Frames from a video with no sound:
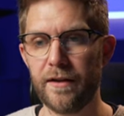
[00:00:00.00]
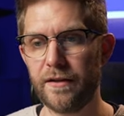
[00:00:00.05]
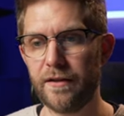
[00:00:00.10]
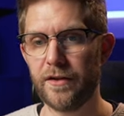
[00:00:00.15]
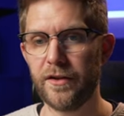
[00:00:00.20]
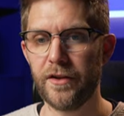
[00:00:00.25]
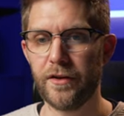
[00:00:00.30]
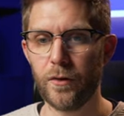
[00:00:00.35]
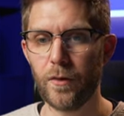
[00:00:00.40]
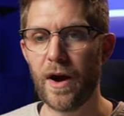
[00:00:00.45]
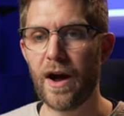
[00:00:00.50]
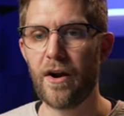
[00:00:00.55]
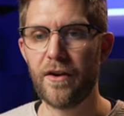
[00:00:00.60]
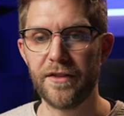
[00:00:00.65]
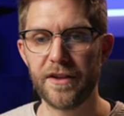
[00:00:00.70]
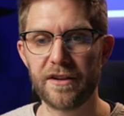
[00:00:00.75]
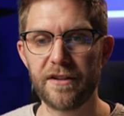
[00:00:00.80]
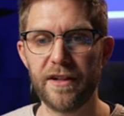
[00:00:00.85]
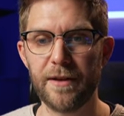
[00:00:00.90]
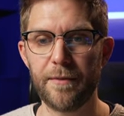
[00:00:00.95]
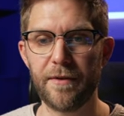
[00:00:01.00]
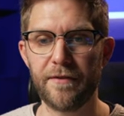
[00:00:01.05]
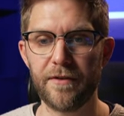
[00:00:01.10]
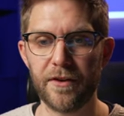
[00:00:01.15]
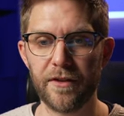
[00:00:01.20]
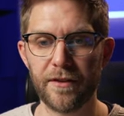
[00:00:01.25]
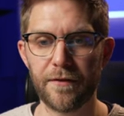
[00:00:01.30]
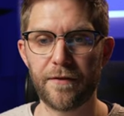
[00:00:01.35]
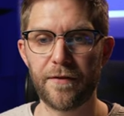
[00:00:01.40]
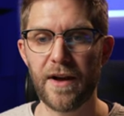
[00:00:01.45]
you are on the clip if you're
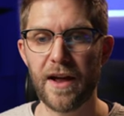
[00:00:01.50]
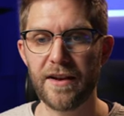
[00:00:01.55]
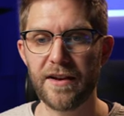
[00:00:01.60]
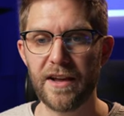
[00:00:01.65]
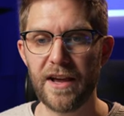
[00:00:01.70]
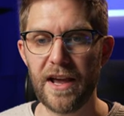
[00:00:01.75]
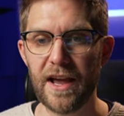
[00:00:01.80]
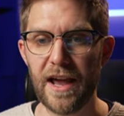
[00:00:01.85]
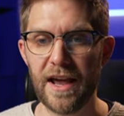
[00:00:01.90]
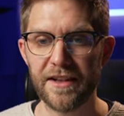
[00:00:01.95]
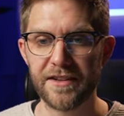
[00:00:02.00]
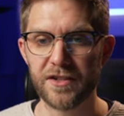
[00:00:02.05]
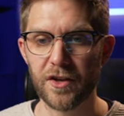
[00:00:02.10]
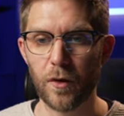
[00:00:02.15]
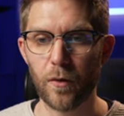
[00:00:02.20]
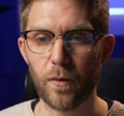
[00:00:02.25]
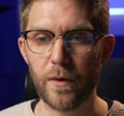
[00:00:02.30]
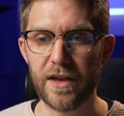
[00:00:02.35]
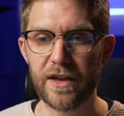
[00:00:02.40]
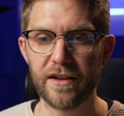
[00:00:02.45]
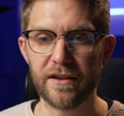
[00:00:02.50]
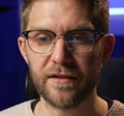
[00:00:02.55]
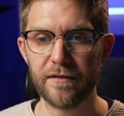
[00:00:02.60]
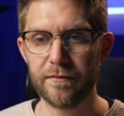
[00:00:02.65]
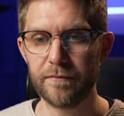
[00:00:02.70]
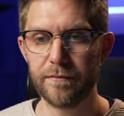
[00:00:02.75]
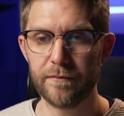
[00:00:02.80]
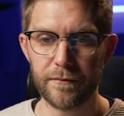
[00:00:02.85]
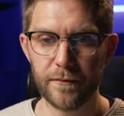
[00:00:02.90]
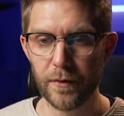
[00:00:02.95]
at the front. And so we
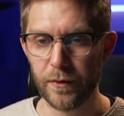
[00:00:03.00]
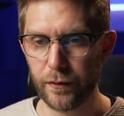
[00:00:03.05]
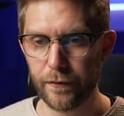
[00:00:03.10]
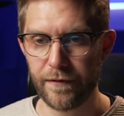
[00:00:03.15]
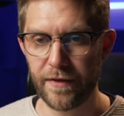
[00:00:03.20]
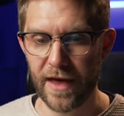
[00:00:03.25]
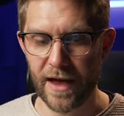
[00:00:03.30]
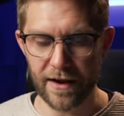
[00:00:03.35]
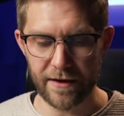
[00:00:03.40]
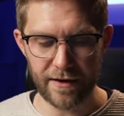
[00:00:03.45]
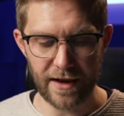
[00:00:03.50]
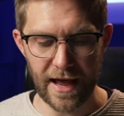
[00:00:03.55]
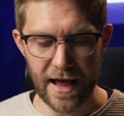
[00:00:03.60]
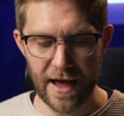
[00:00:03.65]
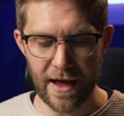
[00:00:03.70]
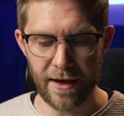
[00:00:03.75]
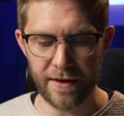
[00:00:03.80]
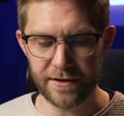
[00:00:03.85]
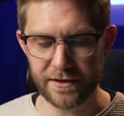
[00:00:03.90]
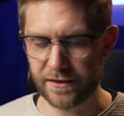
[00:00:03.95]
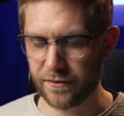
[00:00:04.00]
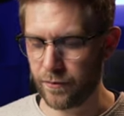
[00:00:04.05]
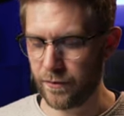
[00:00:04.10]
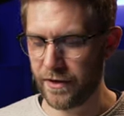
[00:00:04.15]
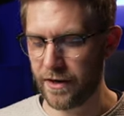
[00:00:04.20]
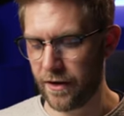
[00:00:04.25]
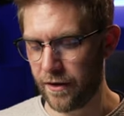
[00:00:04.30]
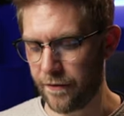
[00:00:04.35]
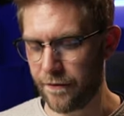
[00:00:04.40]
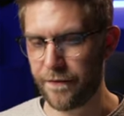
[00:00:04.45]
can move that out, we
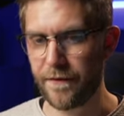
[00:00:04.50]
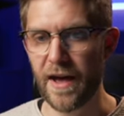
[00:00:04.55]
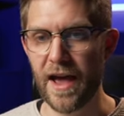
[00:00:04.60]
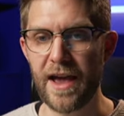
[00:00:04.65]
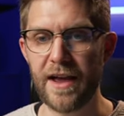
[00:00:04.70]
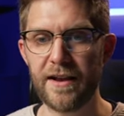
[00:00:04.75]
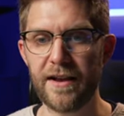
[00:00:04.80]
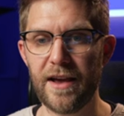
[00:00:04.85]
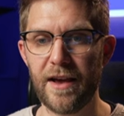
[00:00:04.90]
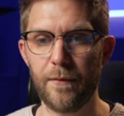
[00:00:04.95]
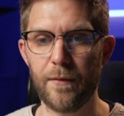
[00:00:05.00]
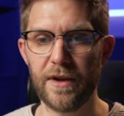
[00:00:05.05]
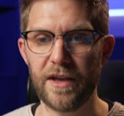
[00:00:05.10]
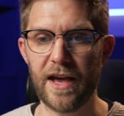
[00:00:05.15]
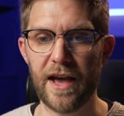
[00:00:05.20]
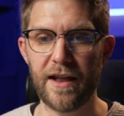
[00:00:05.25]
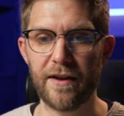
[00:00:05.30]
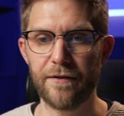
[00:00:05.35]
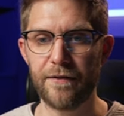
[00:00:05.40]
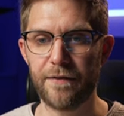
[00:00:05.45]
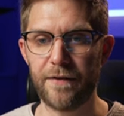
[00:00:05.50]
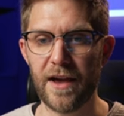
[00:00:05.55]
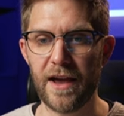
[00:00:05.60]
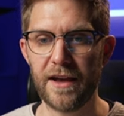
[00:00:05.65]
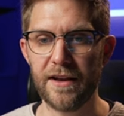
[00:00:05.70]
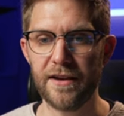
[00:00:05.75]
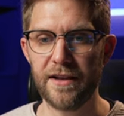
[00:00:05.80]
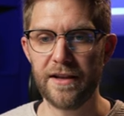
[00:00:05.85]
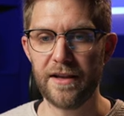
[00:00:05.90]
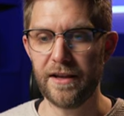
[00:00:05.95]
go to fade and we add a
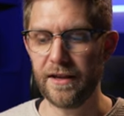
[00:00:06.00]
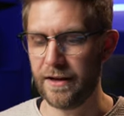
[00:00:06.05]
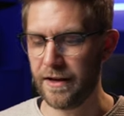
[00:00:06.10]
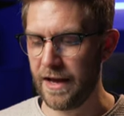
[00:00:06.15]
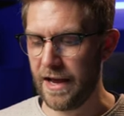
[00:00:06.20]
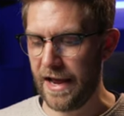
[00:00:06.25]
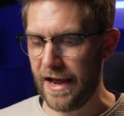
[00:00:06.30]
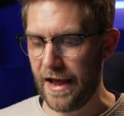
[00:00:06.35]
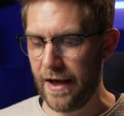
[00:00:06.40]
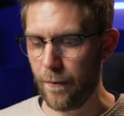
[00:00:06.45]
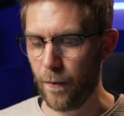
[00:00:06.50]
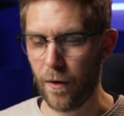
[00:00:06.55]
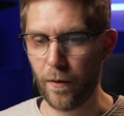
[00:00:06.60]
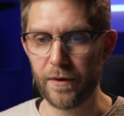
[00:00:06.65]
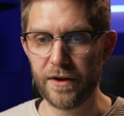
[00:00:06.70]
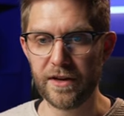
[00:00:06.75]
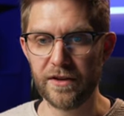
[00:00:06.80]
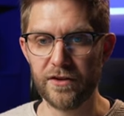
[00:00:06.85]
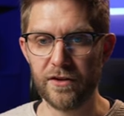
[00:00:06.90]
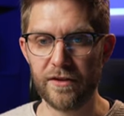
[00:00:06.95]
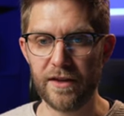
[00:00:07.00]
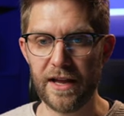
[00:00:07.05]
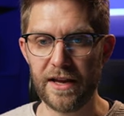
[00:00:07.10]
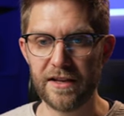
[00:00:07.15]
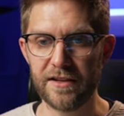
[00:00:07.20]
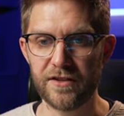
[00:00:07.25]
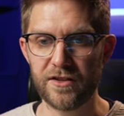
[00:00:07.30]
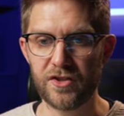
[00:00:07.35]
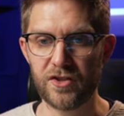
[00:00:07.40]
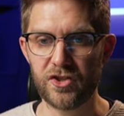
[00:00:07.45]
fade here. And what we can do then
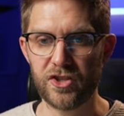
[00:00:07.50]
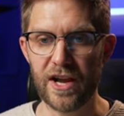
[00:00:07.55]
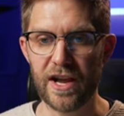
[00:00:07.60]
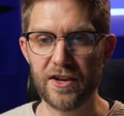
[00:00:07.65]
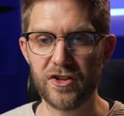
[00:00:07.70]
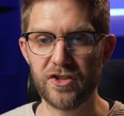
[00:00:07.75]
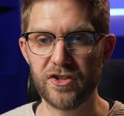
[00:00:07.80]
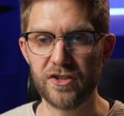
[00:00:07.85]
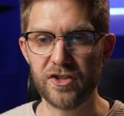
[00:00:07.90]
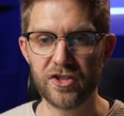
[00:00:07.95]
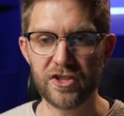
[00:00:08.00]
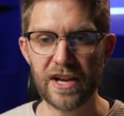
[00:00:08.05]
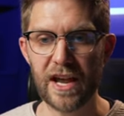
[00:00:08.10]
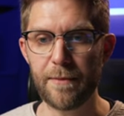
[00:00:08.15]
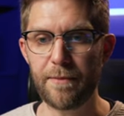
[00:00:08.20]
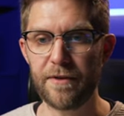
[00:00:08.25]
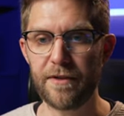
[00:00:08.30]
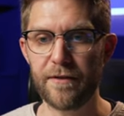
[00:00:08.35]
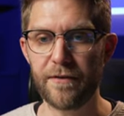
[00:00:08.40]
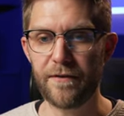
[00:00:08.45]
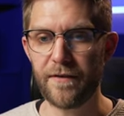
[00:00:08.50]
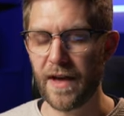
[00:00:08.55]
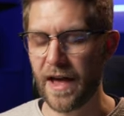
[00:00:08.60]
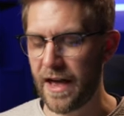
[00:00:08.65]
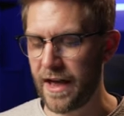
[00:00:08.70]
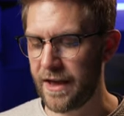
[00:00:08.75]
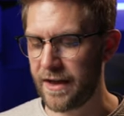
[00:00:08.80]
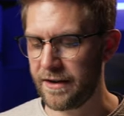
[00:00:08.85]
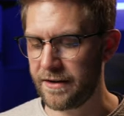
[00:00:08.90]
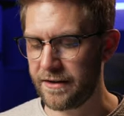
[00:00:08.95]
is change the shape of the
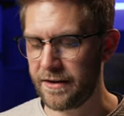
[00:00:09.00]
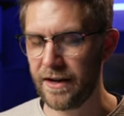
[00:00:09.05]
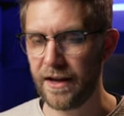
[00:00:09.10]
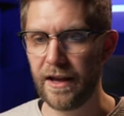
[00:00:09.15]
fade.